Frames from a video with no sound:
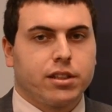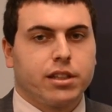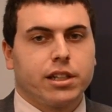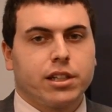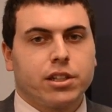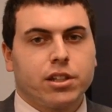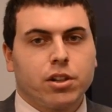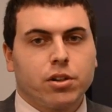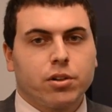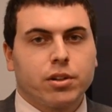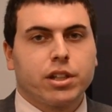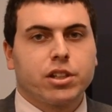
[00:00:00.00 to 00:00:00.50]
They
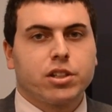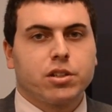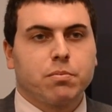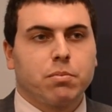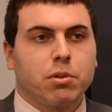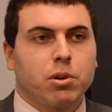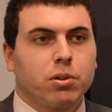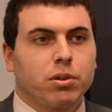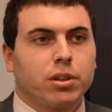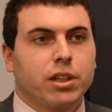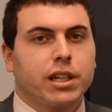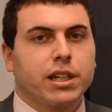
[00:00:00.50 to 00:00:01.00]
know that
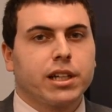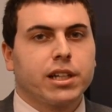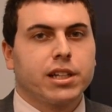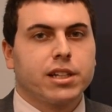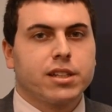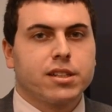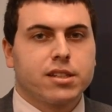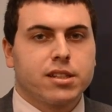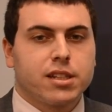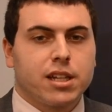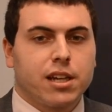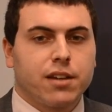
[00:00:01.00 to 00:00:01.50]
Chipotle
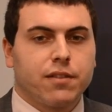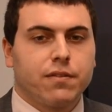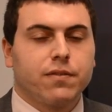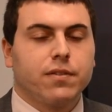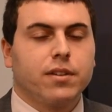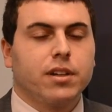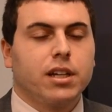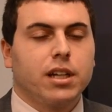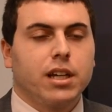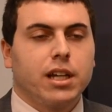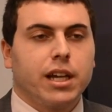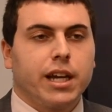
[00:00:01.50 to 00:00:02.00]
is safe
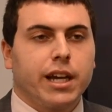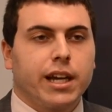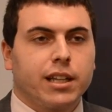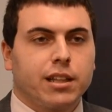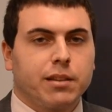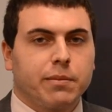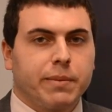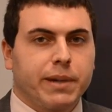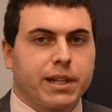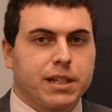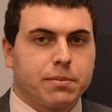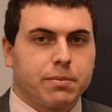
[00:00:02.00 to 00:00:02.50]
and
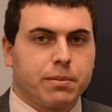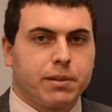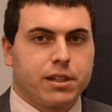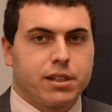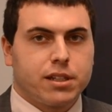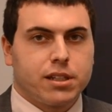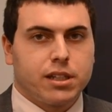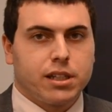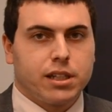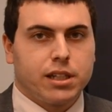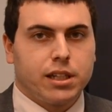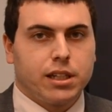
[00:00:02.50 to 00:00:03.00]
the best
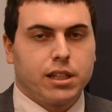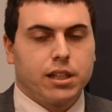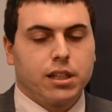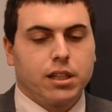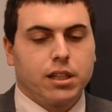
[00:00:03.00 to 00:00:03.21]
place to eat.